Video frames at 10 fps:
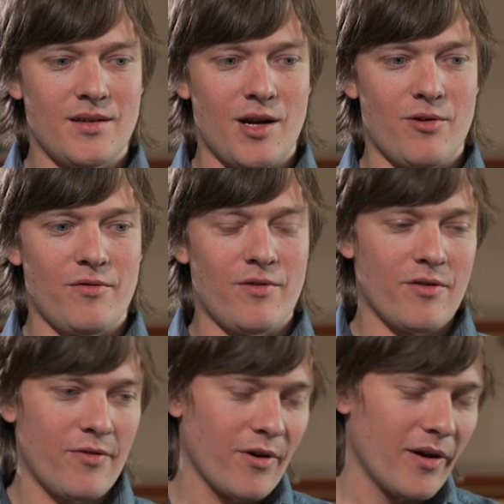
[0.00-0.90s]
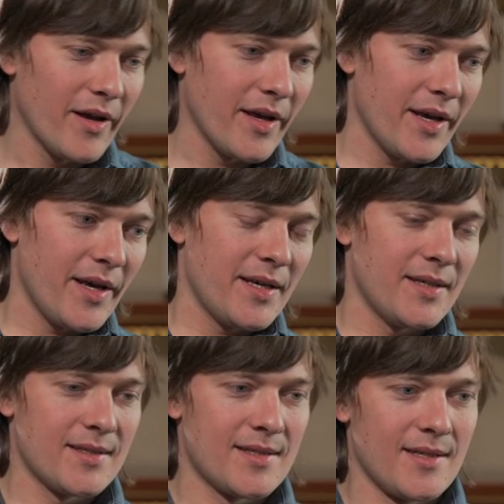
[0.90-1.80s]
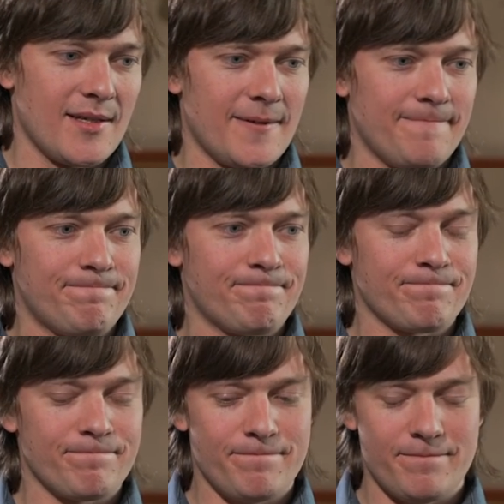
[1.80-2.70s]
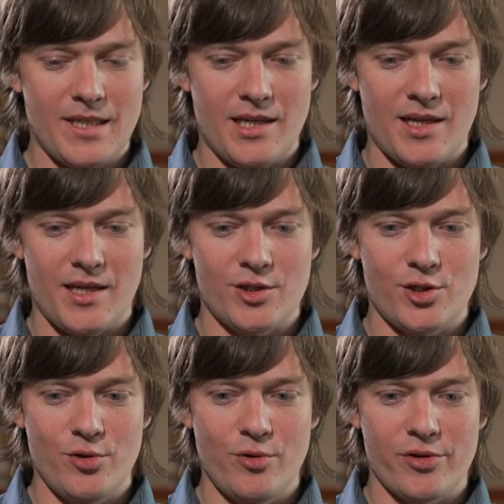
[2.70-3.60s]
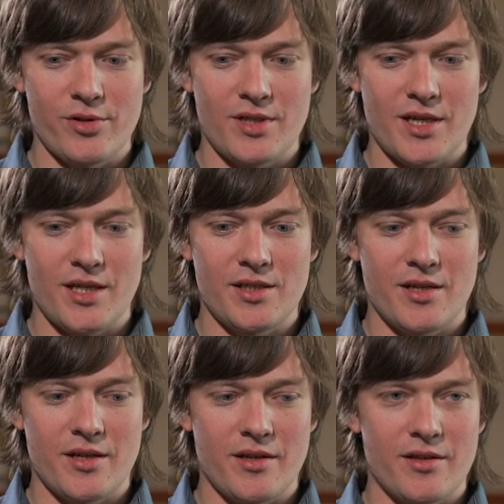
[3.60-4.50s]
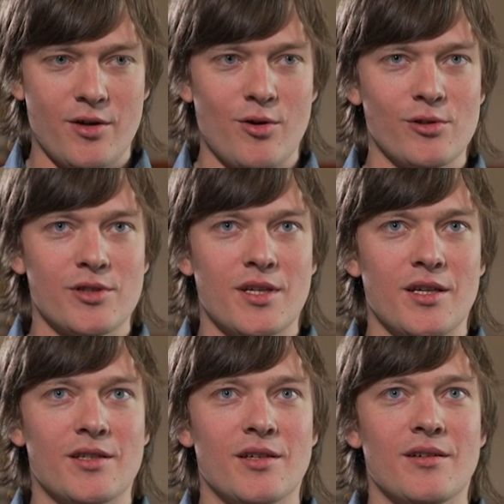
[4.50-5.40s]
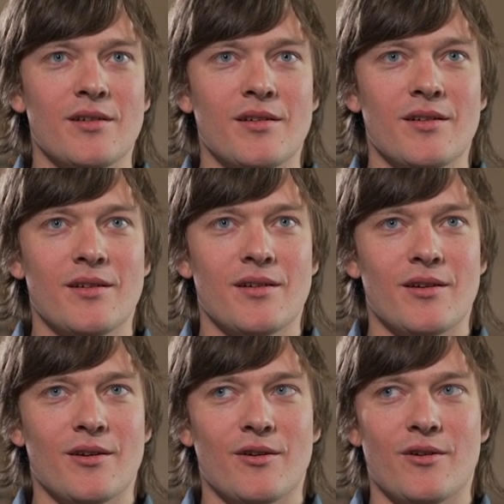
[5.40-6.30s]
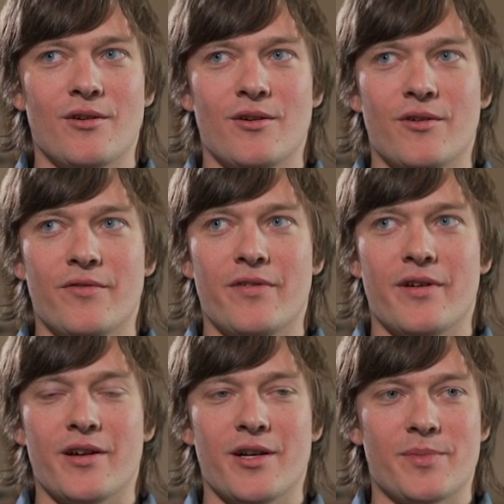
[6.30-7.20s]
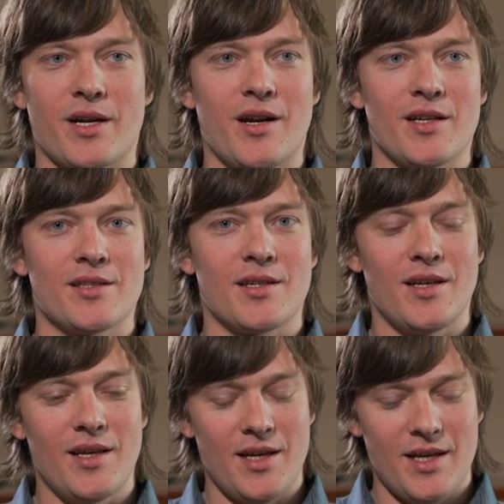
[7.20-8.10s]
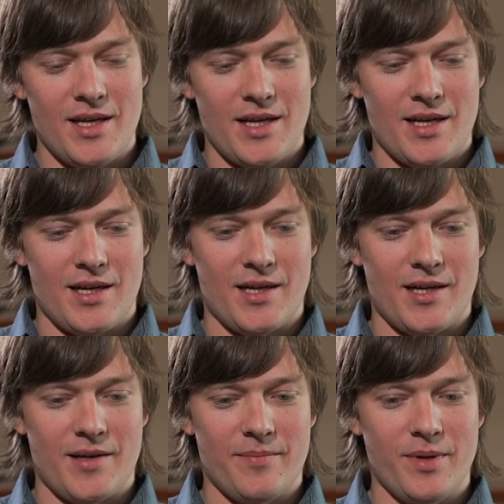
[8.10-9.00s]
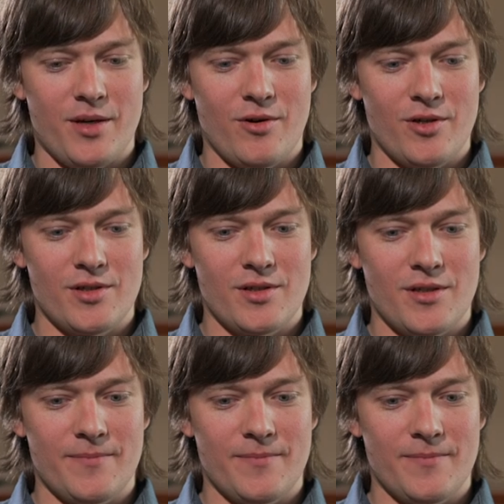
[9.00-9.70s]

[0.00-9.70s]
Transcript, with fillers: our work for is to authenticate the whole state of cryptocurrency because